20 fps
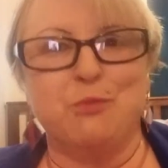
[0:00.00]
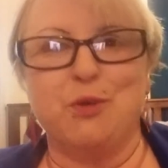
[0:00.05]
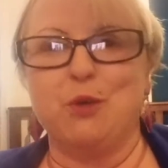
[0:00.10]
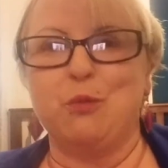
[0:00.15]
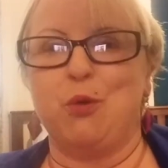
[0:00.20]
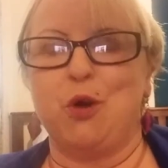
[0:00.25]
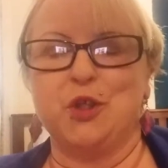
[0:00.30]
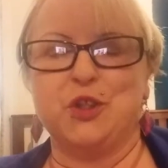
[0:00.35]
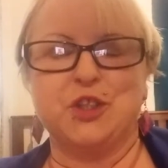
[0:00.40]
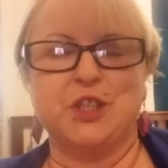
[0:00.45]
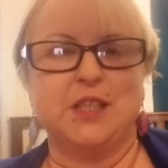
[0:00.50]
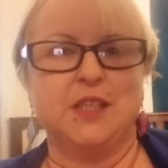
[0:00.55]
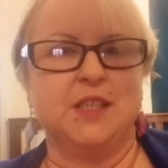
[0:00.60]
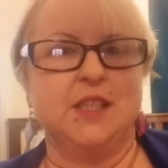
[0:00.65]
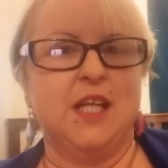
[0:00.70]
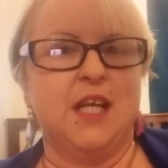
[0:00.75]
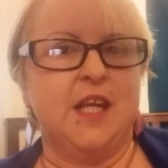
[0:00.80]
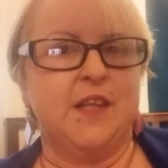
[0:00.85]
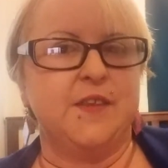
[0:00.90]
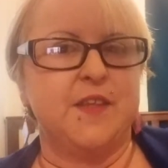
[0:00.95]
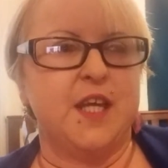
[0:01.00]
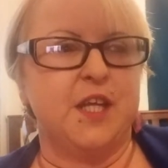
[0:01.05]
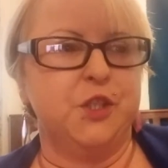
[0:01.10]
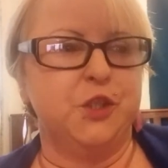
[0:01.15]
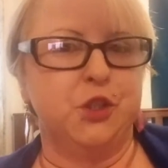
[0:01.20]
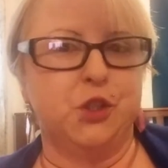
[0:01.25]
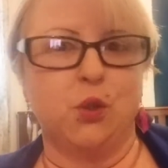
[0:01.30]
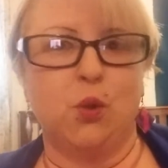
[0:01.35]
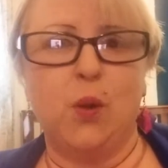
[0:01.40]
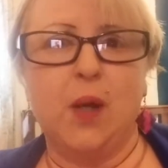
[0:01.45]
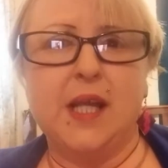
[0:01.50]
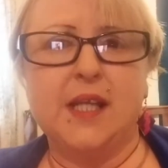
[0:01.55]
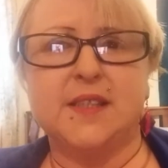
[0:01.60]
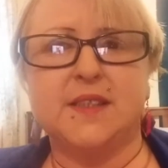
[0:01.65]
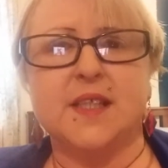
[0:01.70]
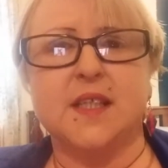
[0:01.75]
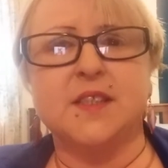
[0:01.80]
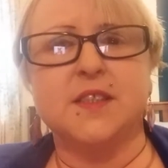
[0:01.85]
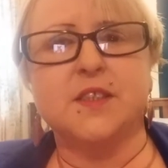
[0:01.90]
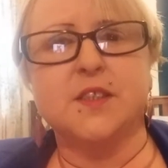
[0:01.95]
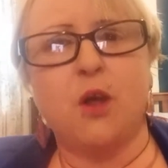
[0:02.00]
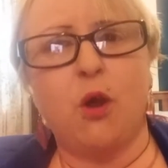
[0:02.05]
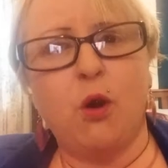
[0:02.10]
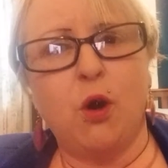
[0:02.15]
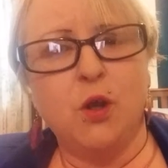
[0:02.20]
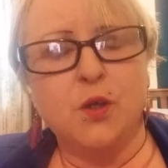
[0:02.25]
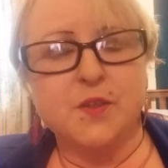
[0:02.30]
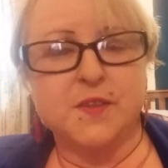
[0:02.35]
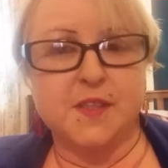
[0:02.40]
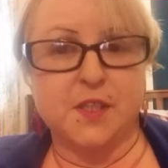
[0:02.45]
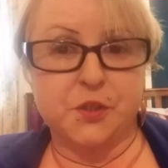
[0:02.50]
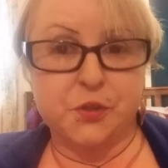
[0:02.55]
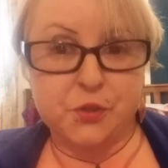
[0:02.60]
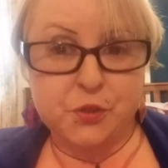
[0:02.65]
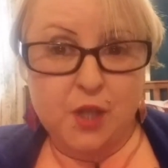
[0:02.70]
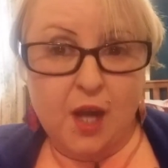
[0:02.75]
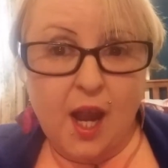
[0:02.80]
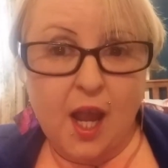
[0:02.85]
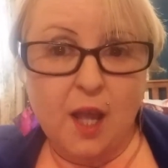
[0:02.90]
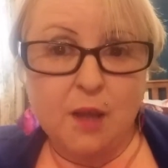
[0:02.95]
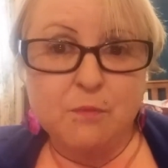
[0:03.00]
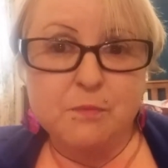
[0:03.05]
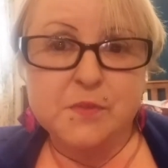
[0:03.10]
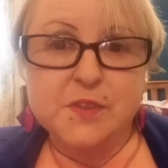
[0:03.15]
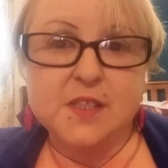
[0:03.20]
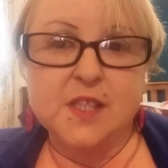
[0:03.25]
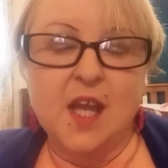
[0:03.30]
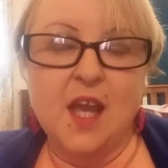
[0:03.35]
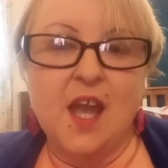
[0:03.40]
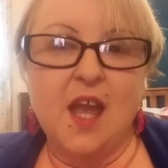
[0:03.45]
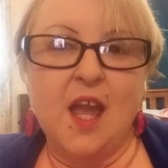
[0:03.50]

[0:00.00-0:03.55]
We're watching their joys, their sorrows, their triumphs,